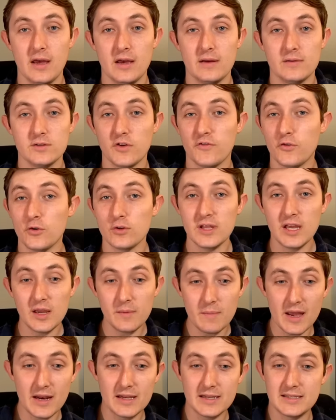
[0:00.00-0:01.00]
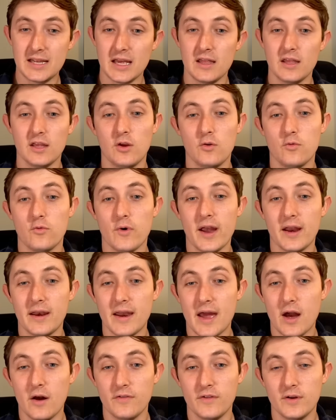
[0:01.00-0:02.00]
So if your league mate is telling you right
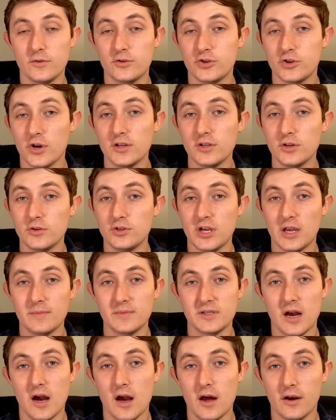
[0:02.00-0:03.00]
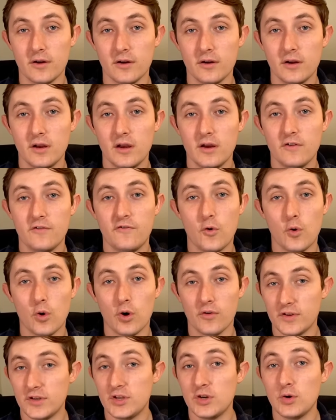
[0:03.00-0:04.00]
now they'll trade you James Conner for
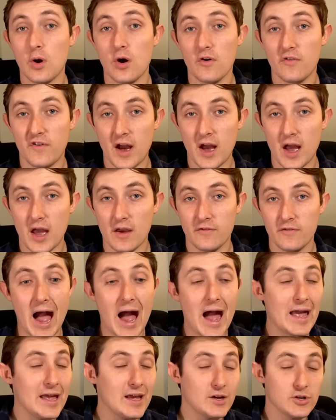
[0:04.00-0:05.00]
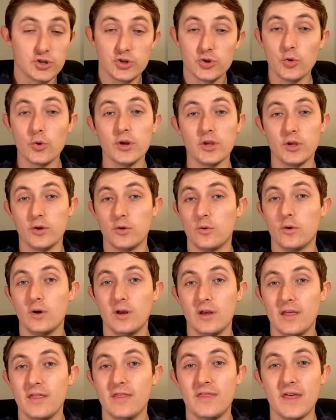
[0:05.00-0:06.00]
the 205, I assure you
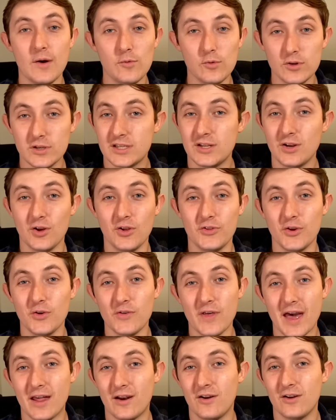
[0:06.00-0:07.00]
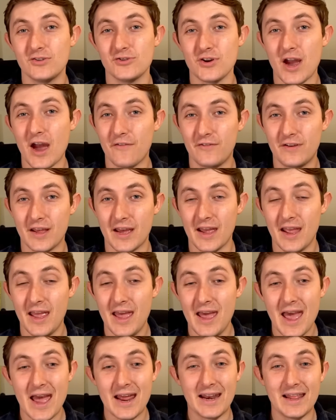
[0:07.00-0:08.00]
they will still do that on draft day.
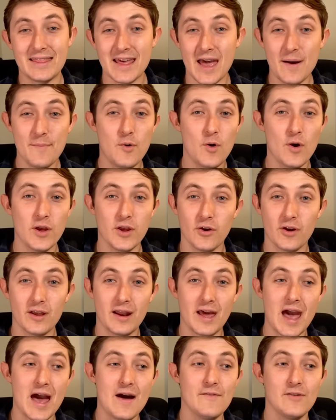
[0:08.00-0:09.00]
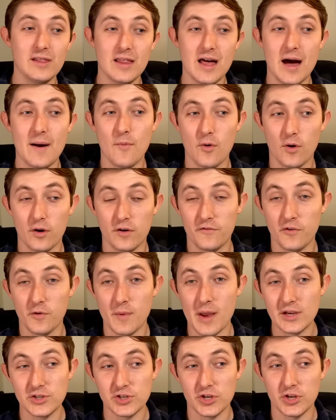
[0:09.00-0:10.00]
And at that point, you're going to have a lot more
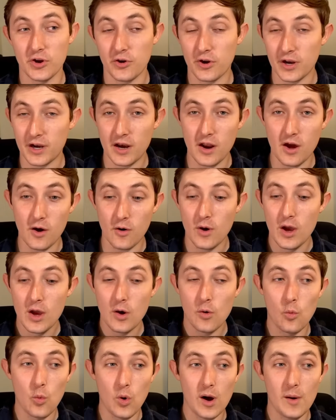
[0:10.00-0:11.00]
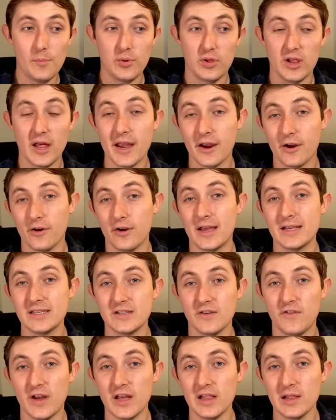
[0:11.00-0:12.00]
information. You're going to know what player is
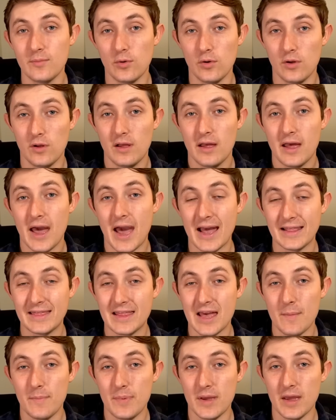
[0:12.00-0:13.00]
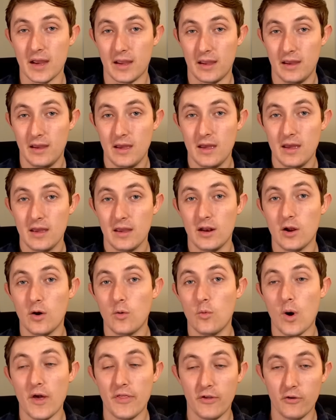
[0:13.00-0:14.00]
available at that pick. You know,
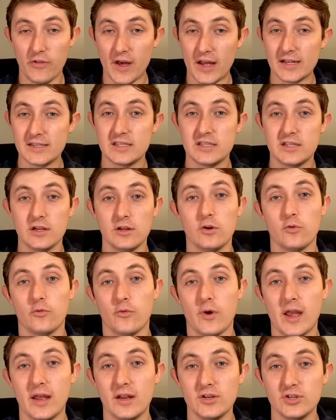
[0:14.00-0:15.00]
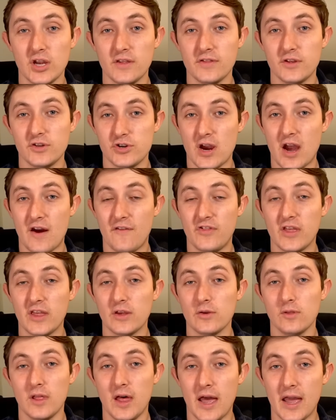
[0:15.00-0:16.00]
whether that's still a range in the draft that
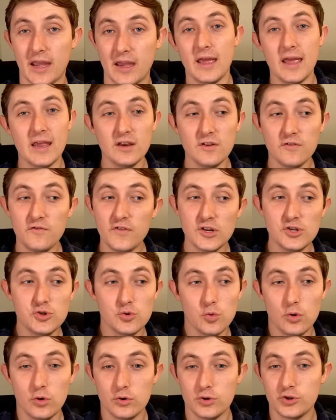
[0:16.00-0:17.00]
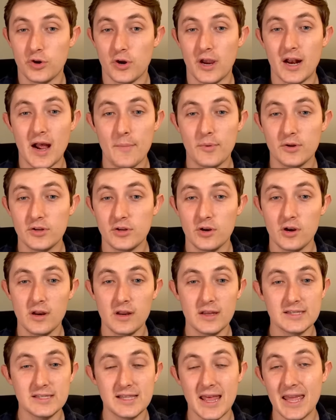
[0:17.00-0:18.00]
you like. Individual trade
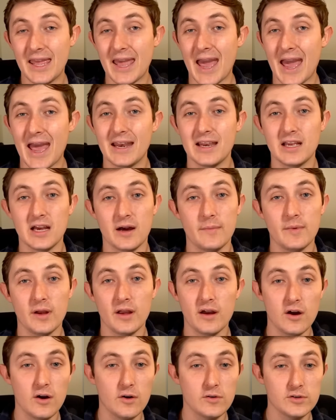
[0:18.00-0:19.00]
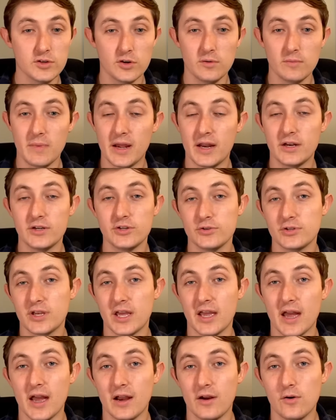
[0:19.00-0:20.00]
opportunities, they can come and go. Certain managers can
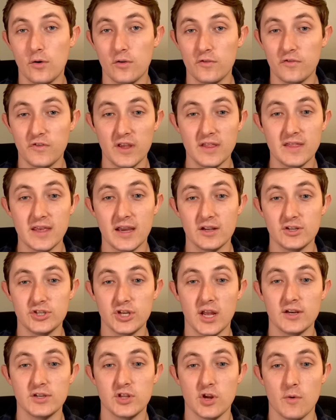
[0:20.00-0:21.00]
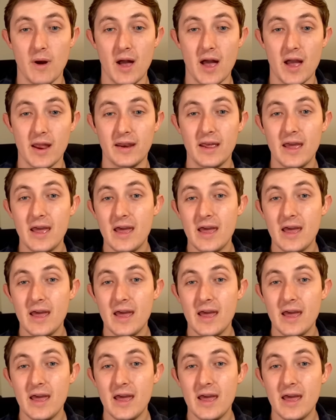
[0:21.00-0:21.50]
get cold feet. They can change their mind.